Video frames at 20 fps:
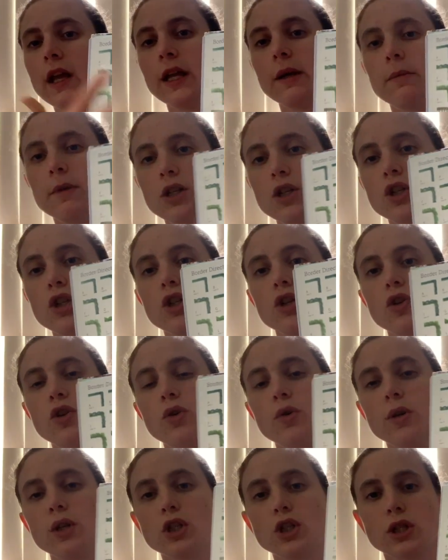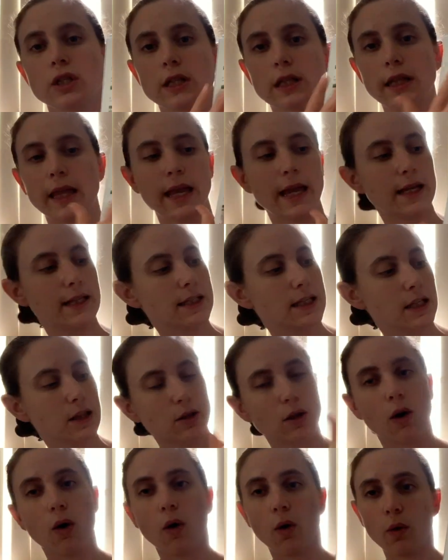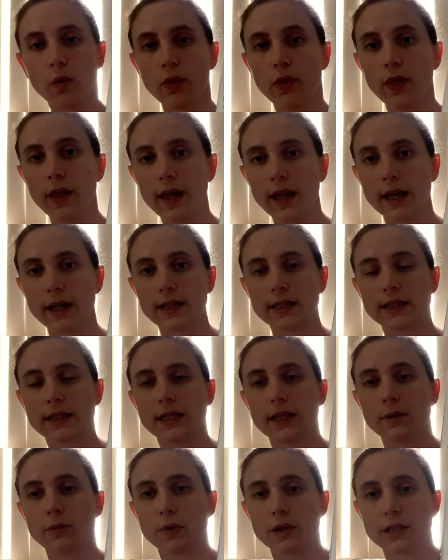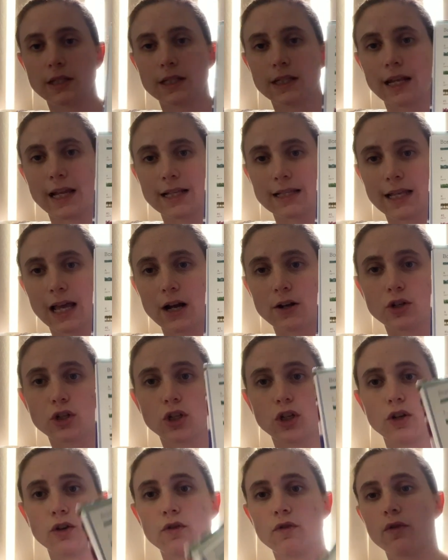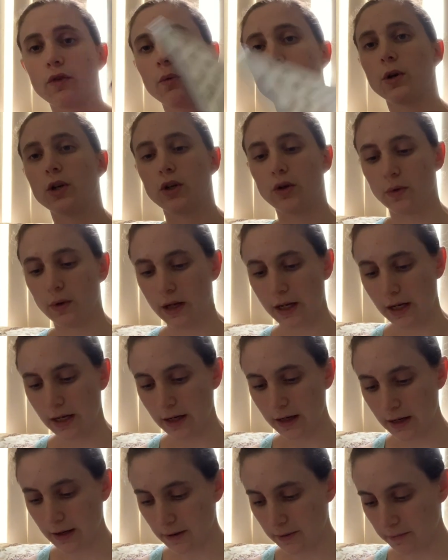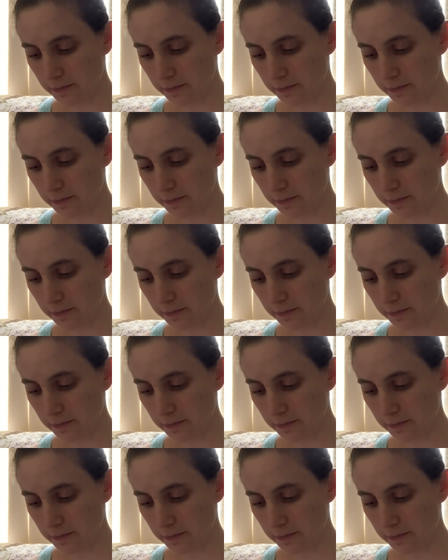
image, so you can just glance at the whole thing and see what stands out to you for what you need.